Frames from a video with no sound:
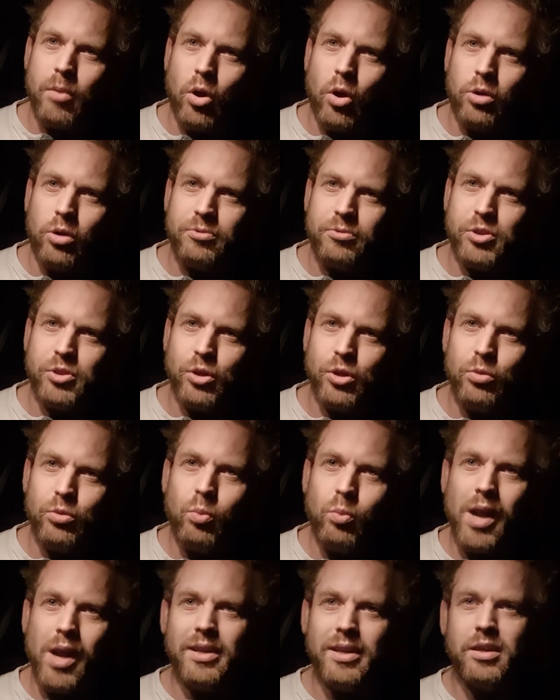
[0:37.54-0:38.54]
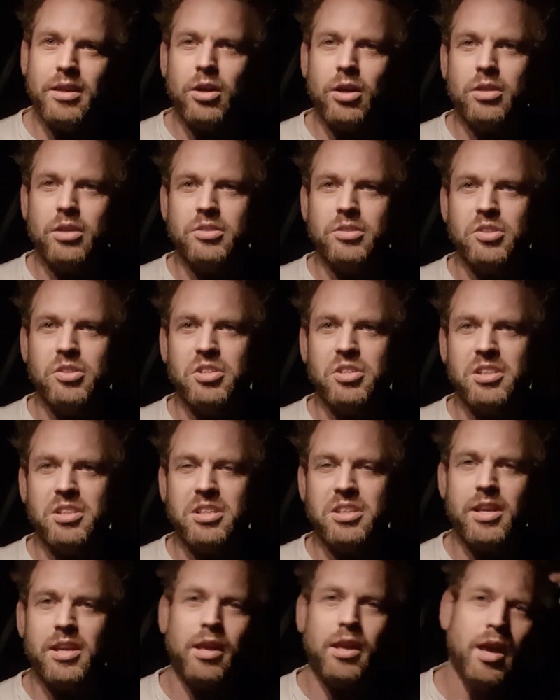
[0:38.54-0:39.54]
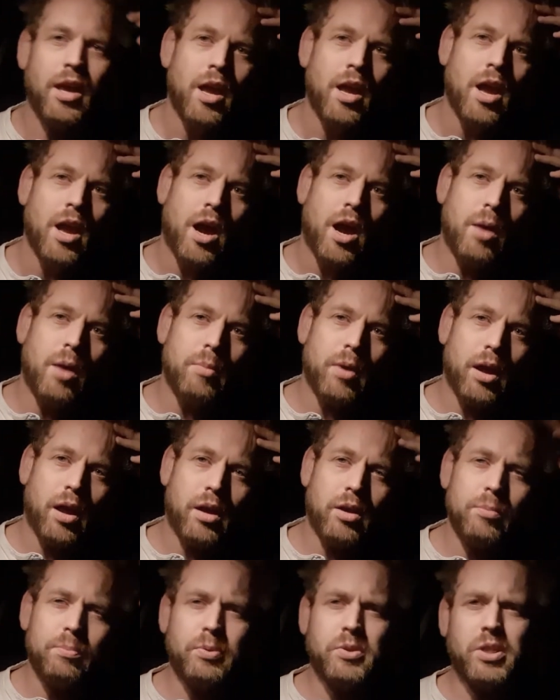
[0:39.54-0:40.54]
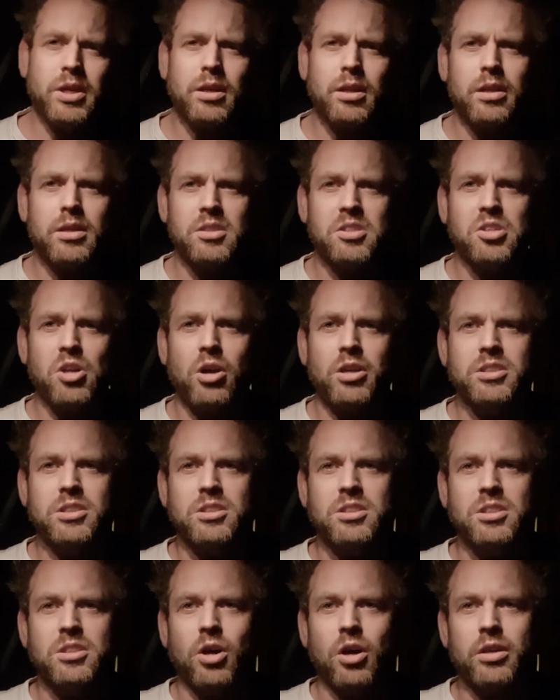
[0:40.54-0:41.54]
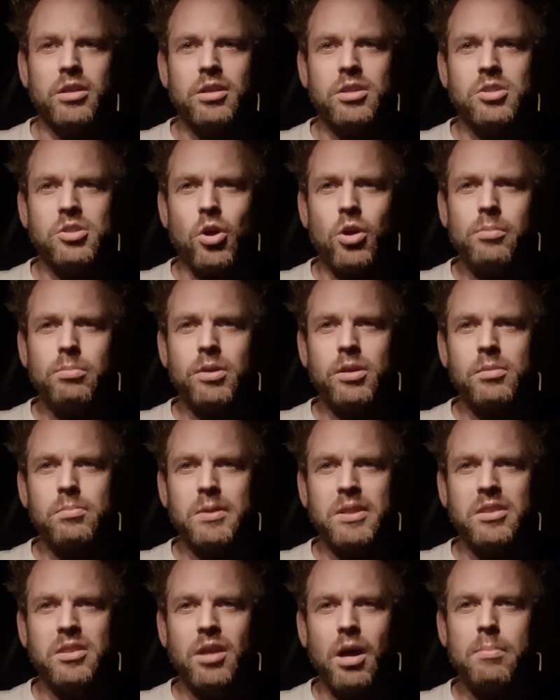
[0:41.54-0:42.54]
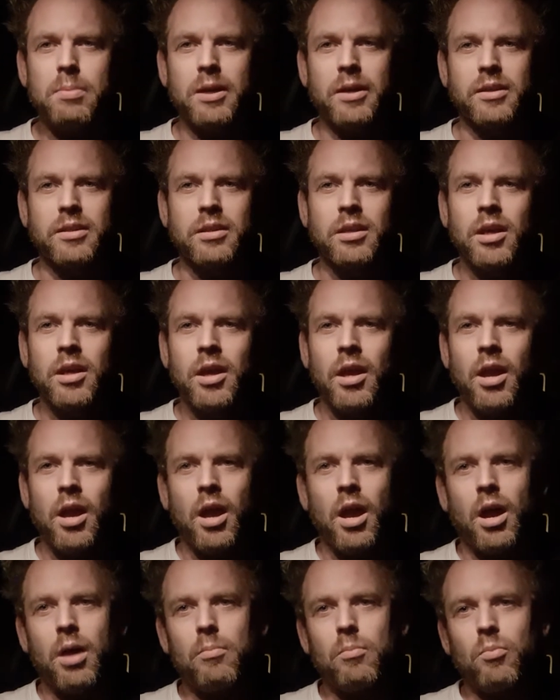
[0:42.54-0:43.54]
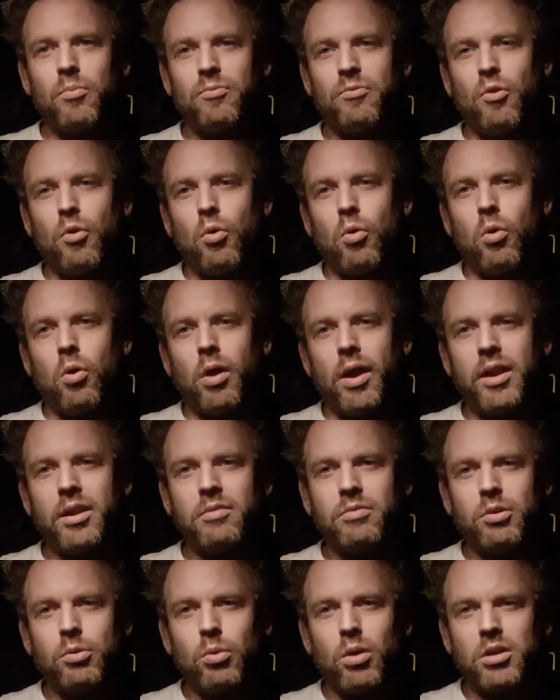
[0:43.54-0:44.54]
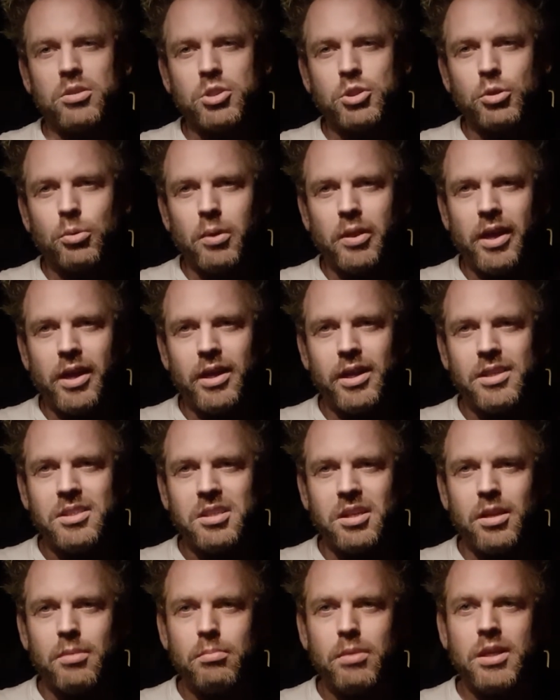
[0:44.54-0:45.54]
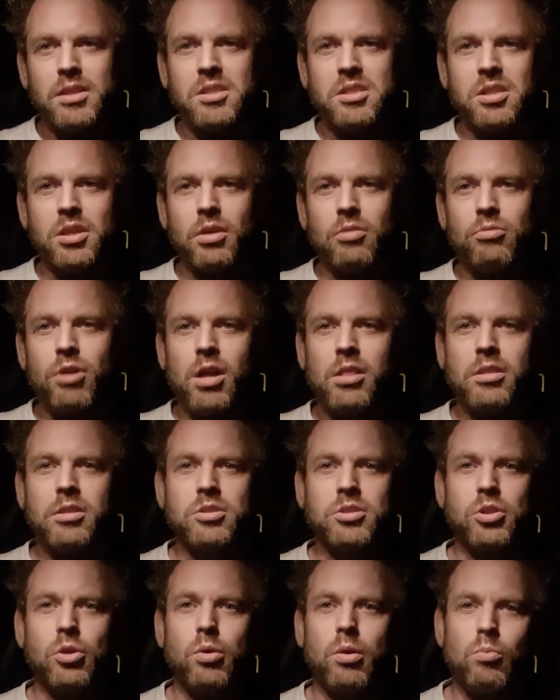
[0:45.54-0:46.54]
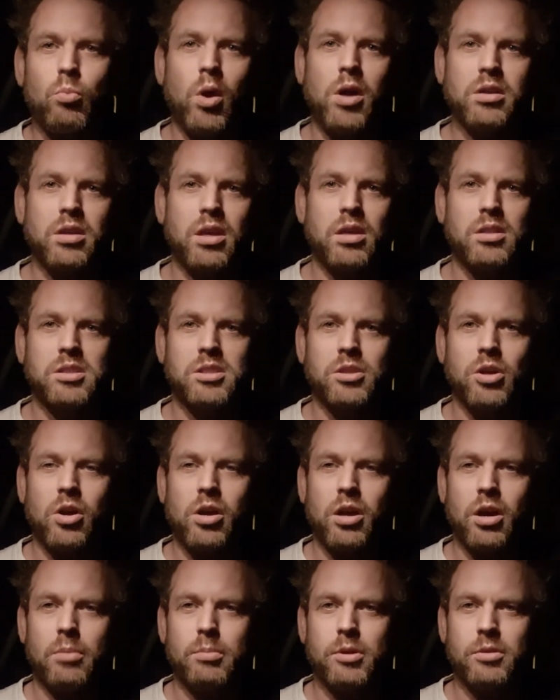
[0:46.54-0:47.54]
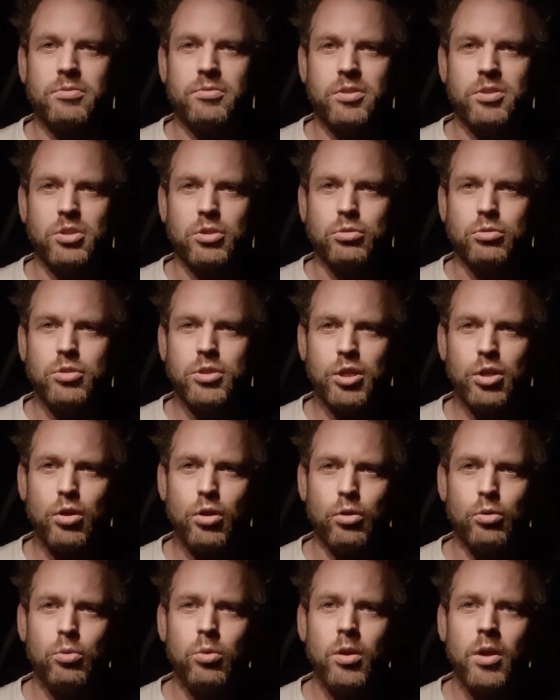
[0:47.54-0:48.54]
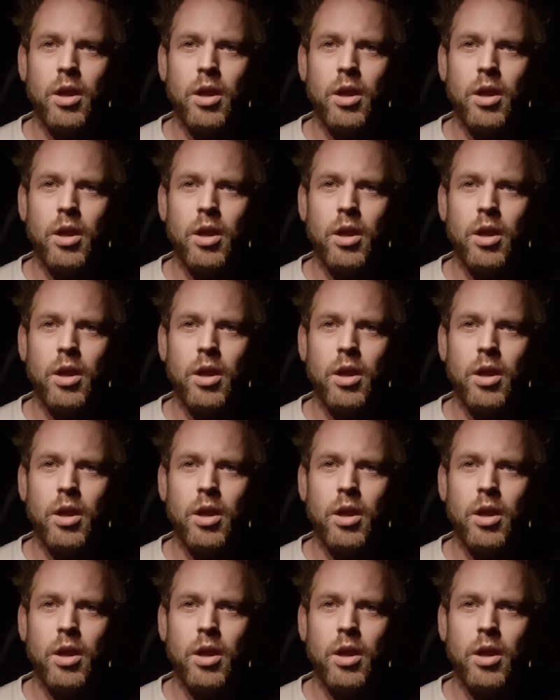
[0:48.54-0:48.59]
off to Welwyn Garden City, and I'm particularly excited tonight because I'm going to be doubling. For any of you who aren't sure what that is, it means that rather than doing one gig tonight, I'm off to do two.